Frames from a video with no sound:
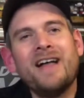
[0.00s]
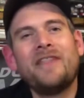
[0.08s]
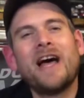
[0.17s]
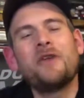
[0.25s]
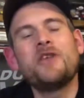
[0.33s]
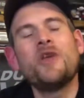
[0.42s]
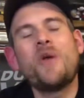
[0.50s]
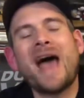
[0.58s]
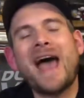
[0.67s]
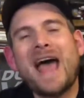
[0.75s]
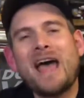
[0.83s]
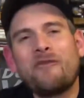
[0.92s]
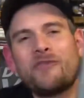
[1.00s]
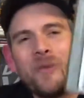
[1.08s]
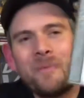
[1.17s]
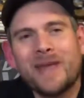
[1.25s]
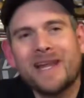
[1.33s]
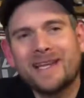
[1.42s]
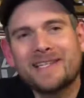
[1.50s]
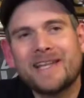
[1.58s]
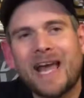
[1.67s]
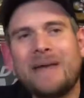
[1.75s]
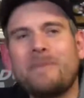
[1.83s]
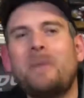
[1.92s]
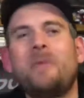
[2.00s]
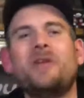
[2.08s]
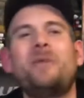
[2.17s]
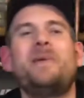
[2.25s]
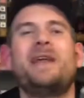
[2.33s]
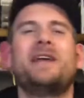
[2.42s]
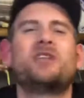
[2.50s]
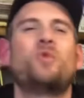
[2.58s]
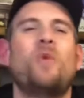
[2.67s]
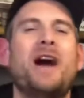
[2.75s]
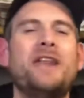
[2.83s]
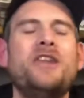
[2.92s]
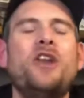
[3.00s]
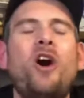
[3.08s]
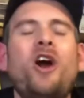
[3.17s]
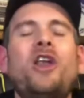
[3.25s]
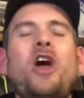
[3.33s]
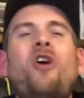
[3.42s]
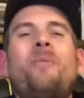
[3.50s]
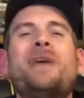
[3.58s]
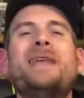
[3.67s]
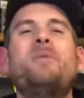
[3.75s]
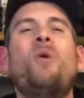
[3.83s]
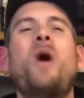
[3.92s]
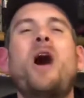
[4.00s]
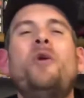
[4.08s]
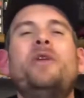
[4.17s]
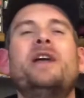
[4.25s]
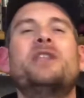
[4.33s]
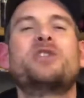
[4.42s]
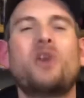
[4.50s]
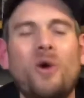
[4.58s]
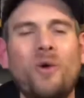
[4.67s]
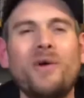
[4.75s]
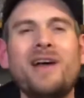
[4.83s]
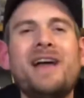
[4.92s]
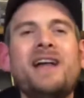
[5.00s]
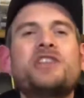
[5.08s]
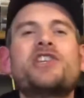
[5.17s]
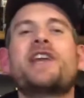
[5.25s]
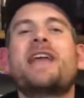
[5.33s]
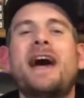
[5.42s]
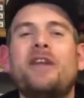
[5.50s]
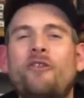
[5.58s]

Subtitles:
Now, you have to pick this game up on the PS1. Not a lot of people own it at all. Check out the